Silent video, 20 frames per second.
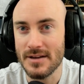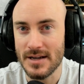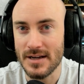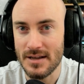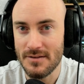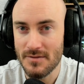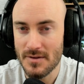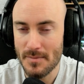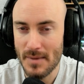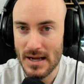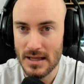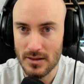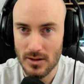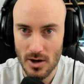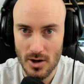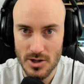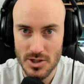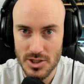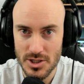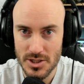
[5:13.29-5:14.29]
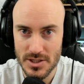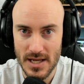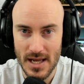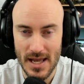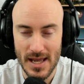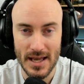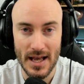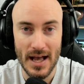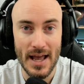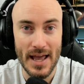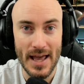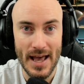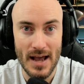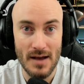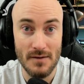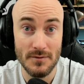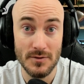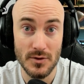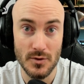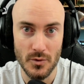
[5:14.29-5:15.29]
and even my larger tank, I
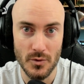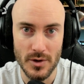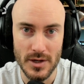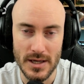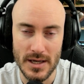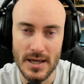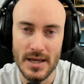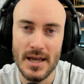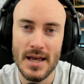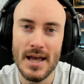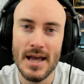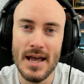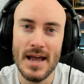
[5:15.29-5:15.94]
have 3.